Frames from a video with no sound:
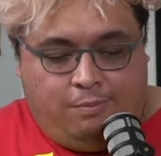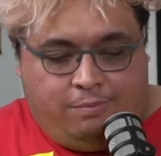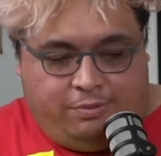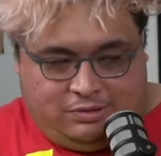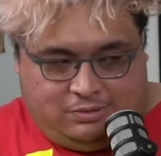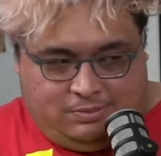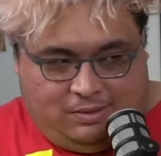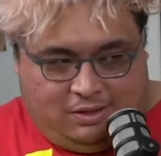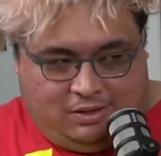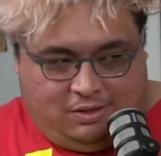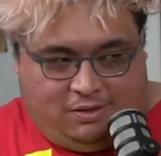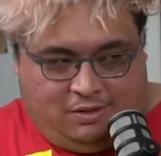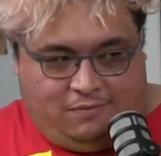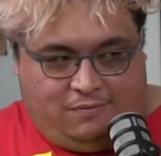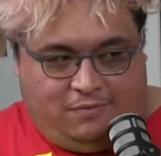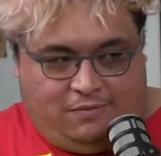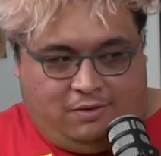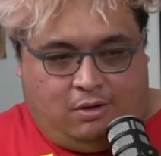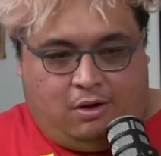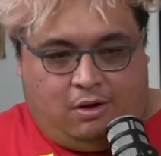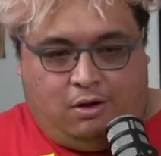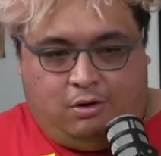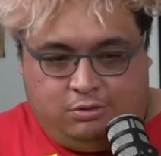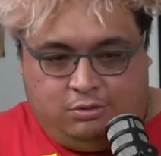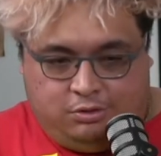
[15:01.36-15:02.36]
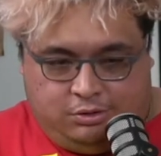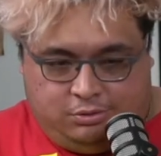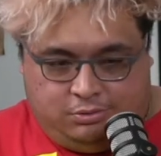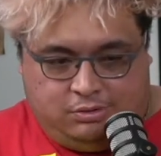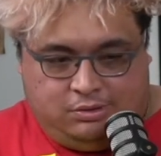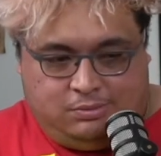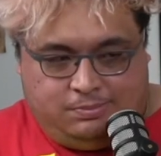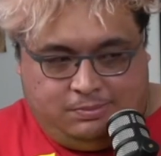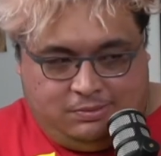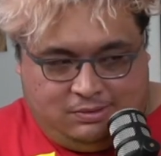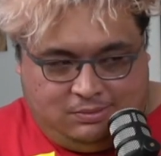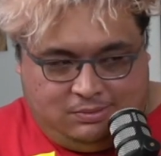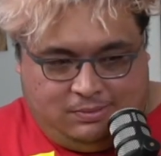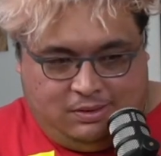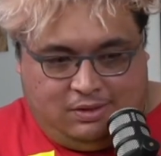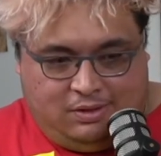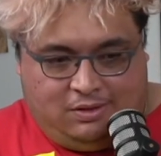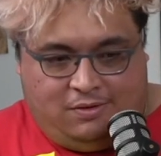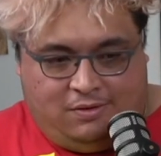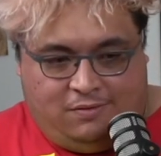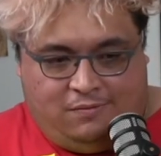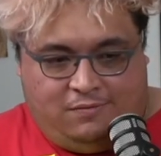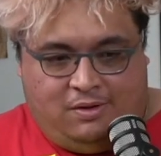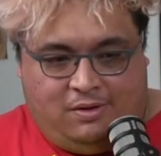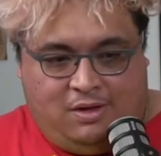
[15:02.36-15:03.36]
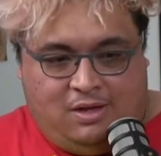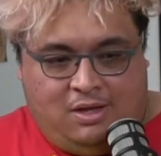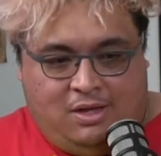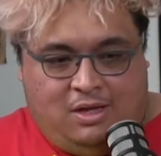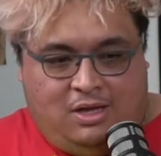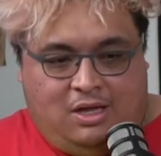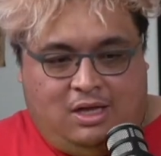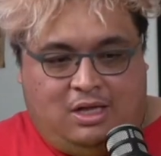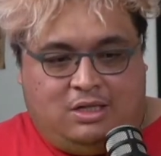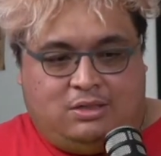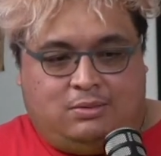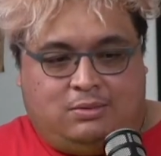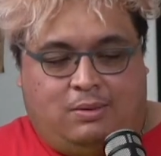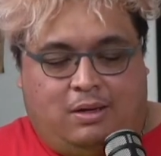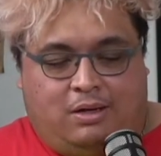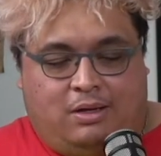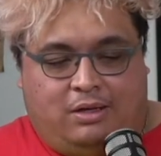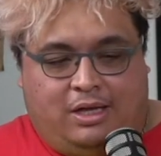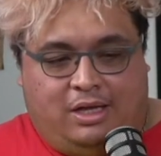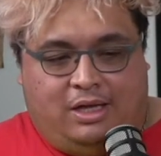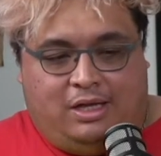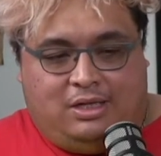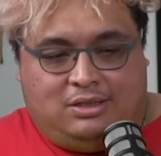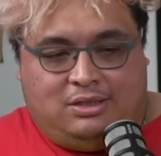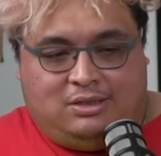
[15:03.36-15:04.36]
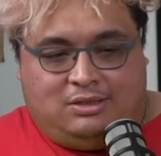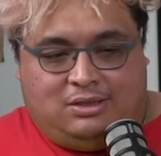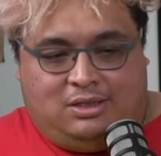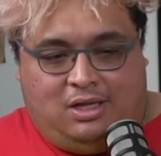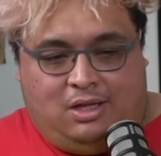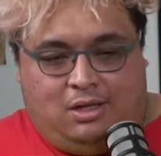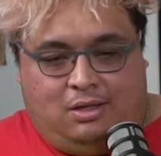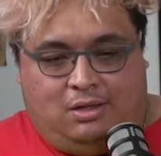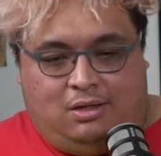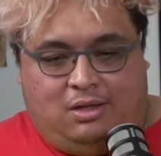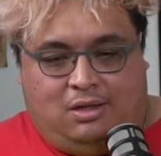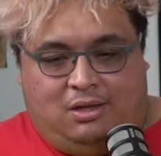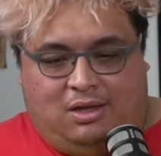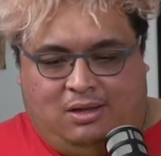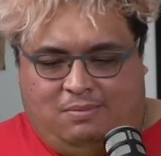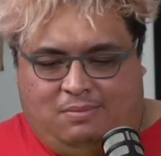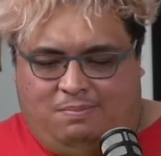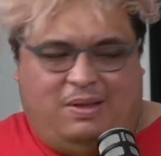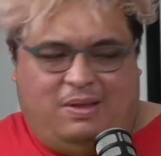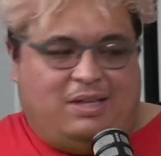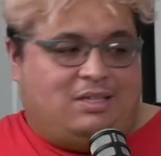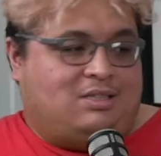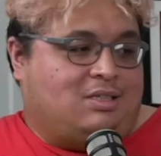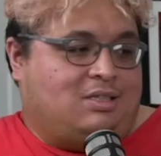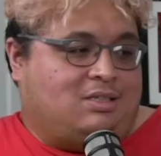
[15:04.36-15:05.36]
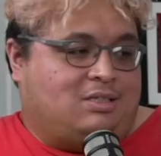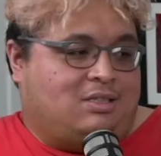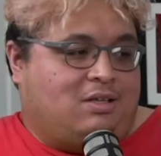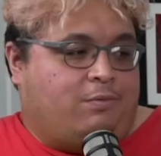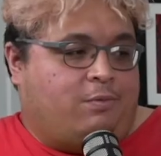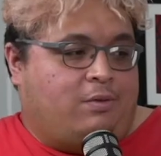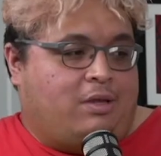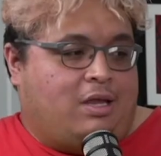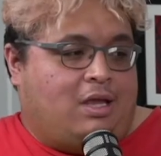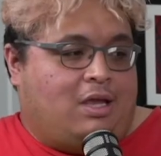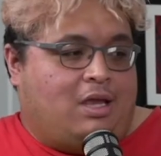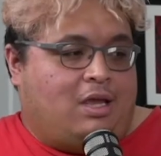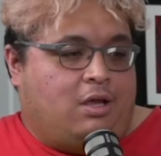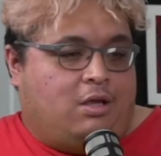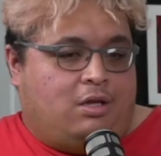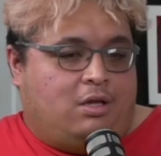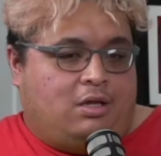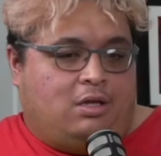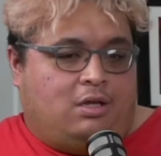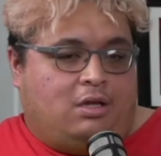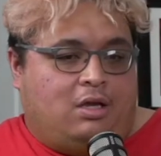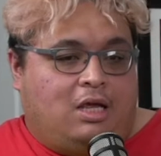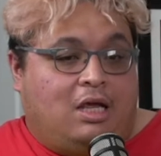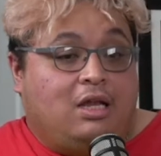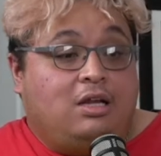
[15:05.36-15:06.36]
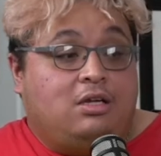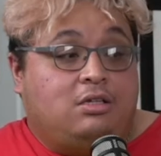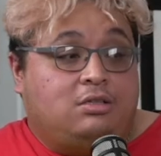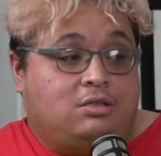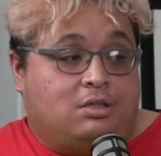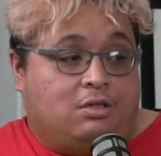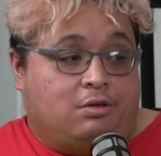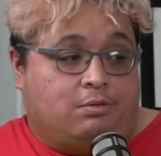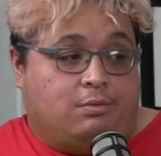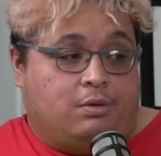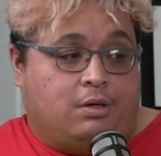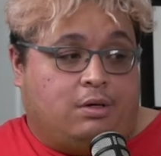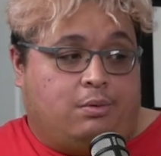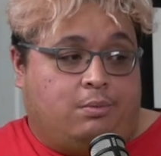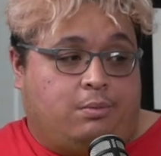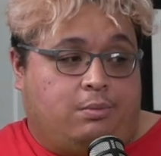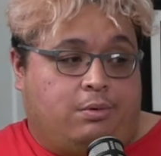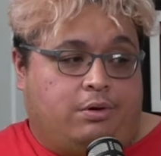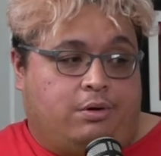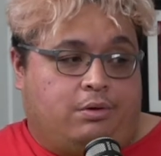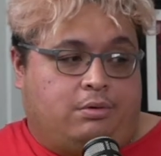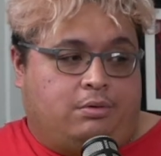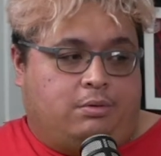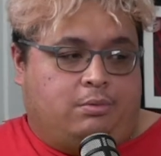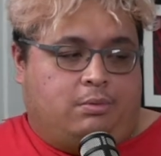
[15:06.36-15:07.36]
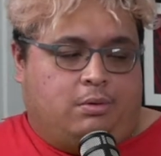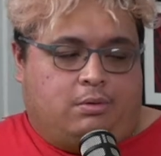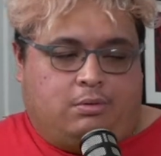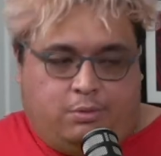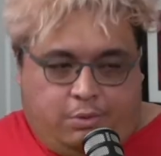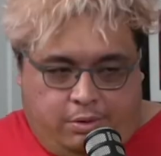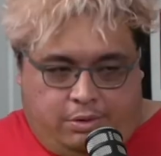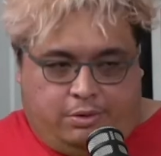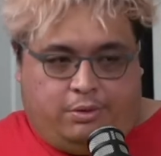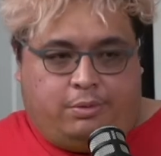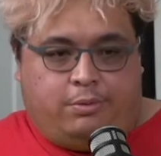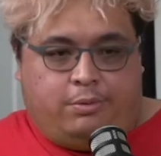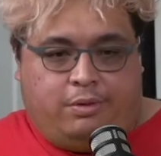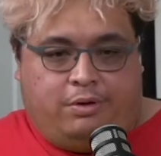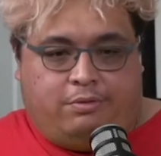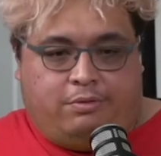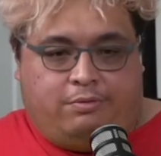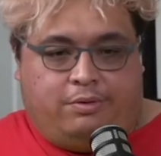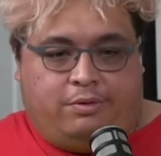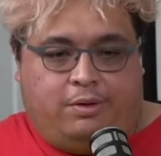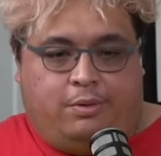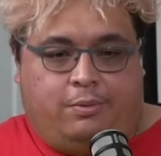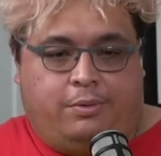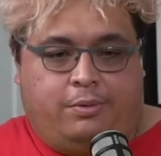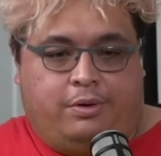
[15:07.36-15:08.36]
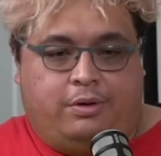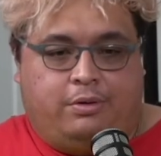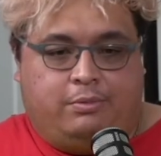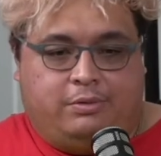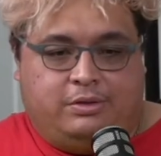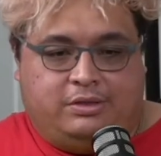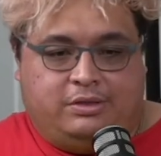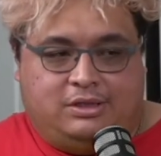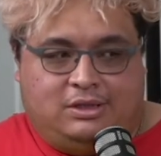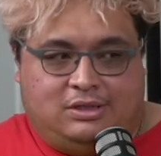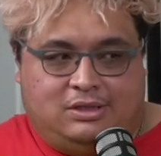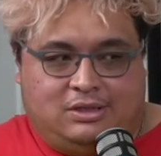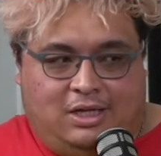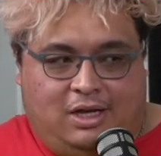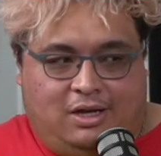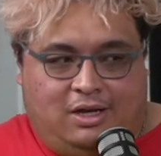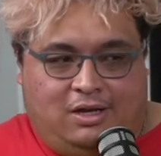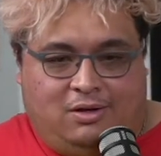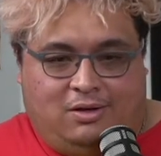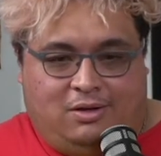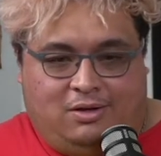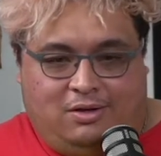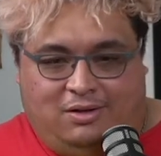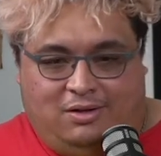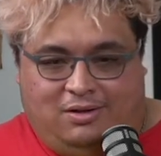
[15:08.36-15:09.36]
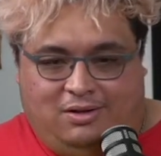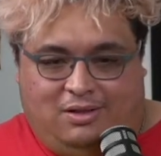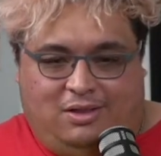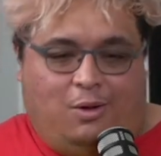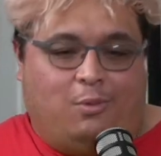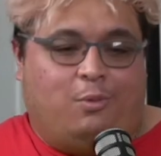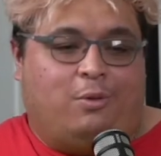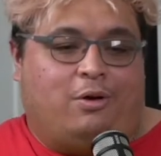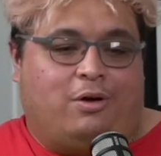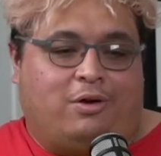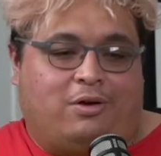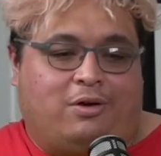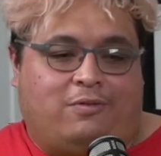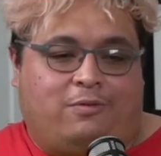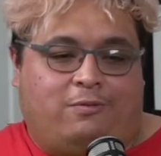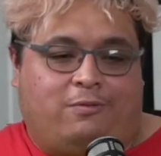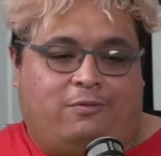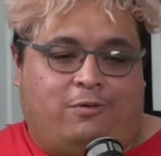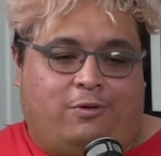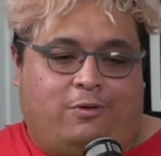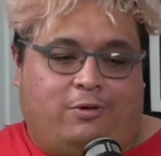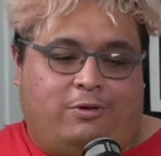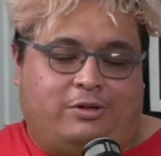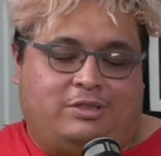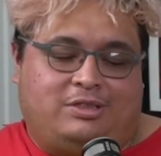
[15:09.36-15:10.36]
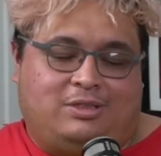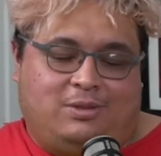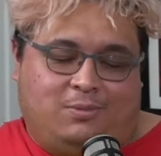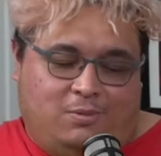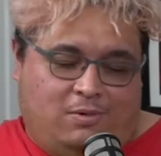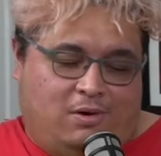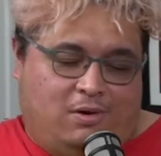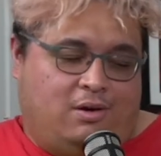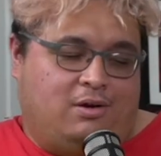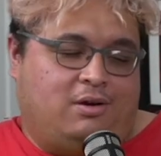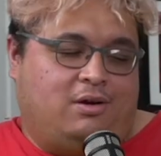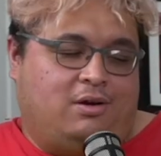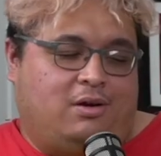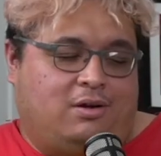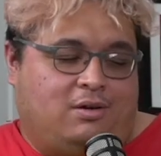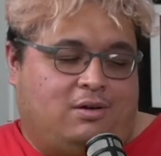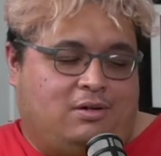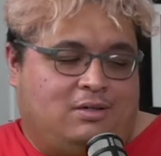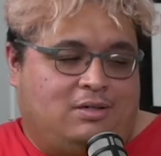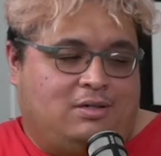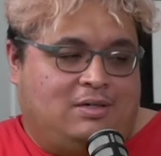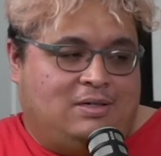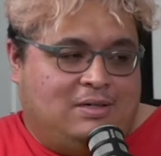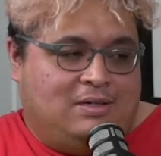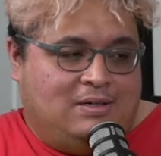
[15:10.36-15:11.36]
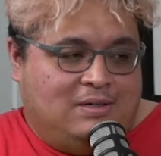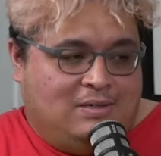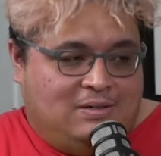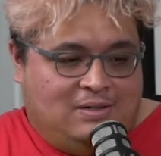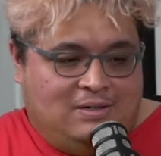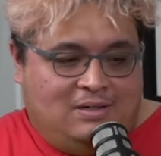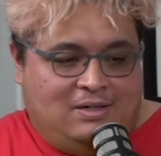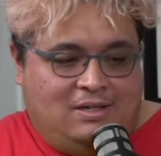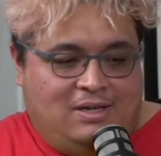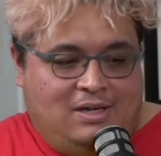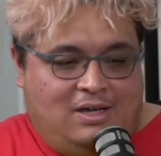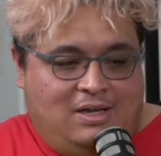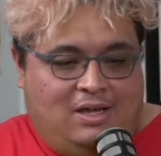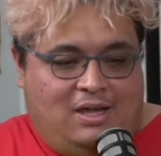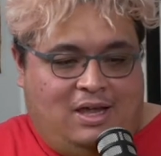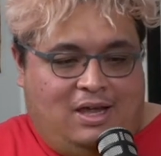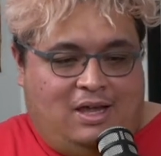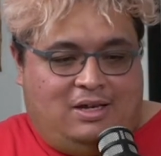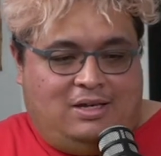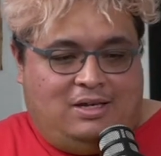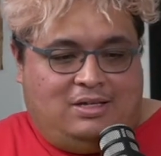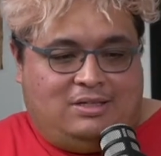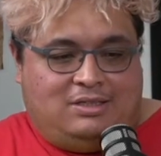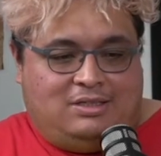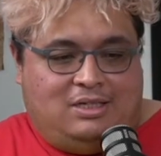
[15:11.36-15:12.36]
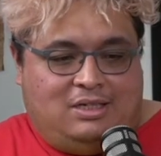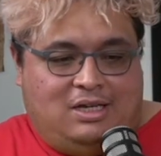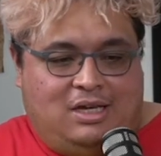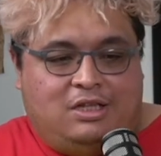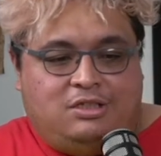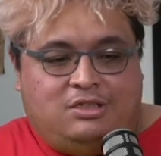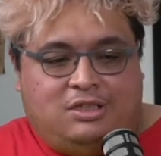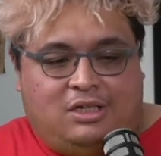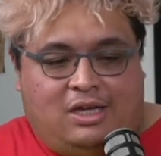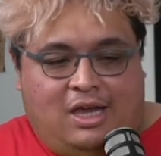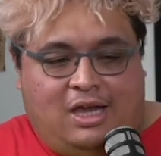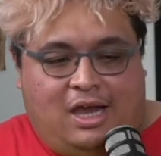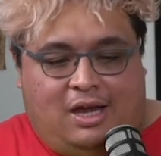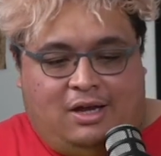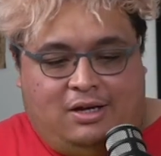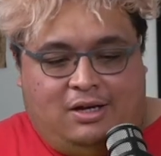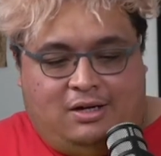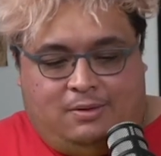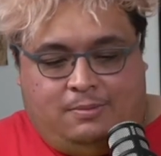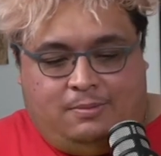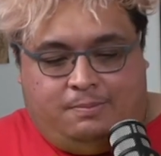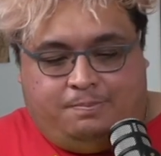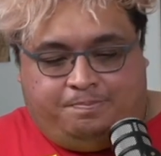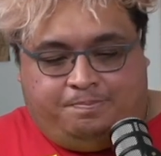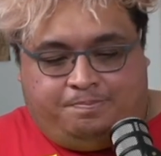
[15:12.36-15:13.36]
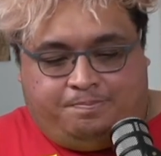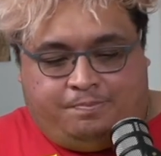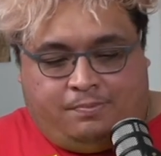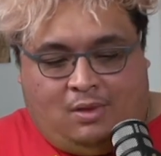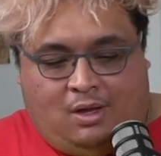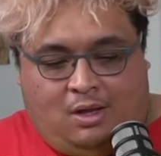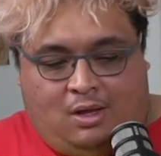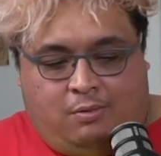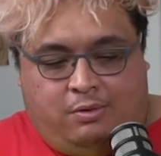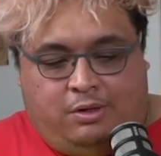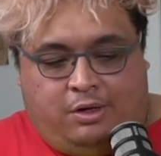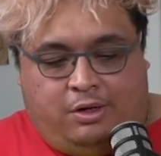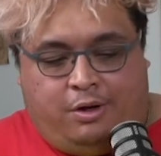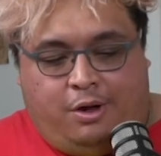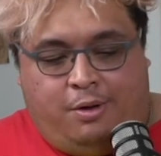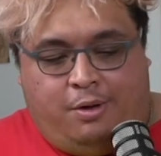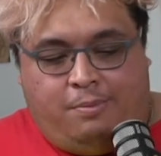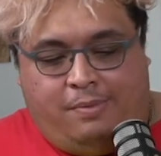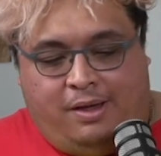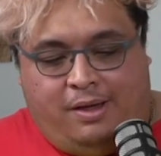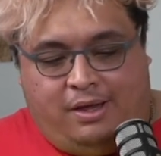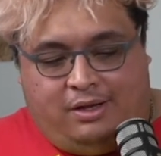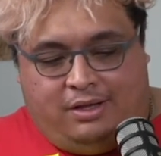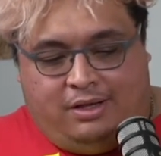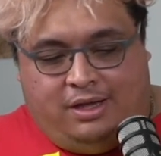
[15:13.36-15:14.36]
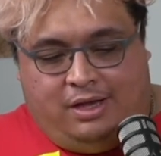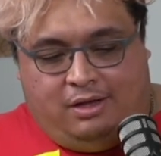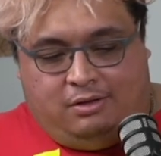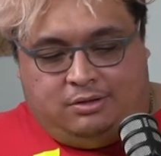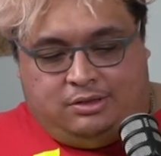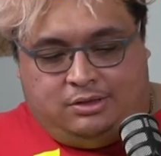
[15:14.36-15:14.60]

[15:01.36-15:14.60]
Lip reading: perspective, a cultural perspective, as well as the basic stuff when they get into the real world, well, quote unquote real world, which is like the workforce and whatnot. And as an educator, I want to go back down